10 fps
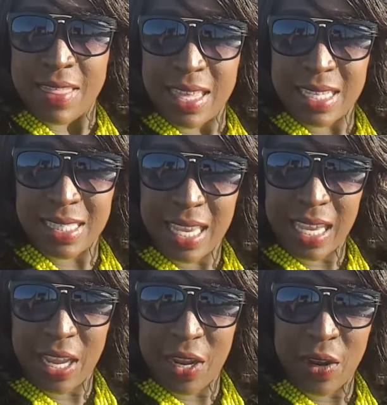This
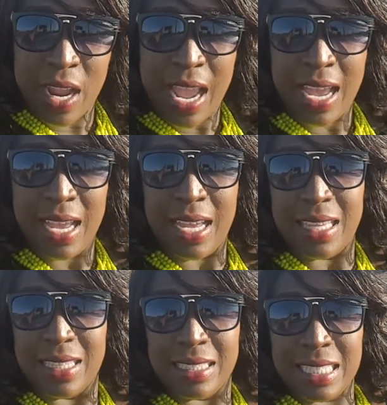here,
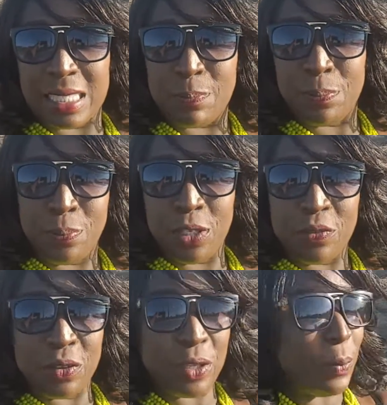this
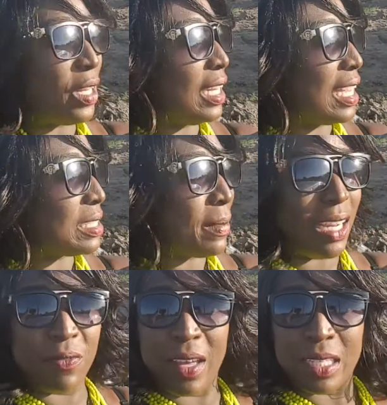beautiful community, as a
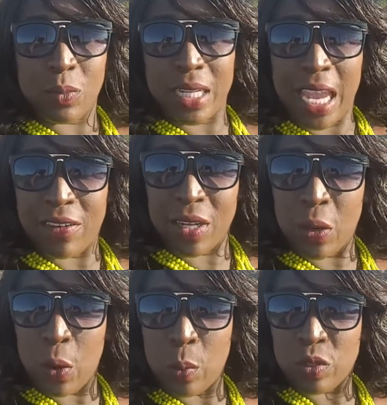matter of fact, will carry
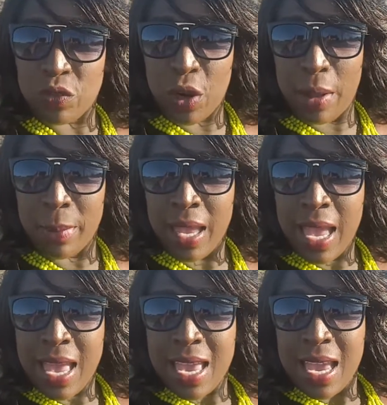homes from
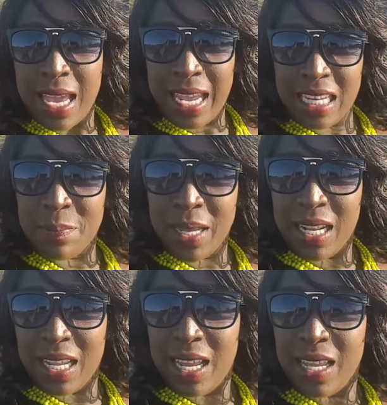8
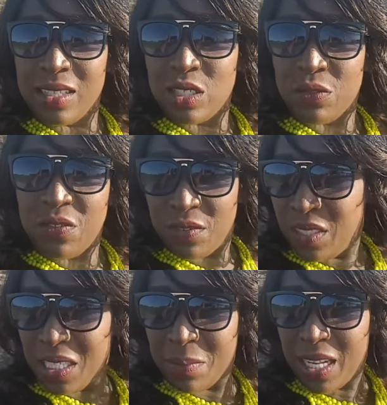million to
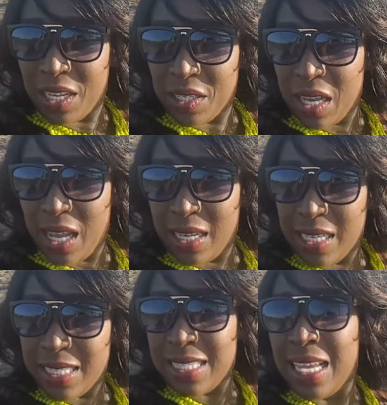15 million
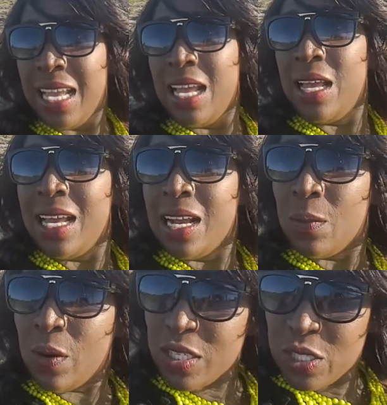dollars
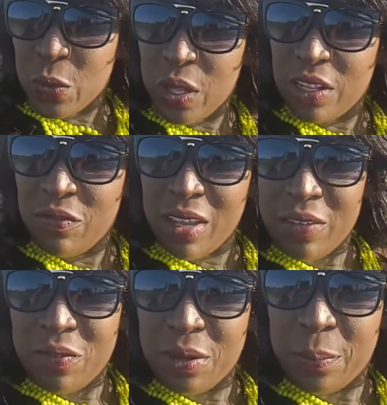once you qualify for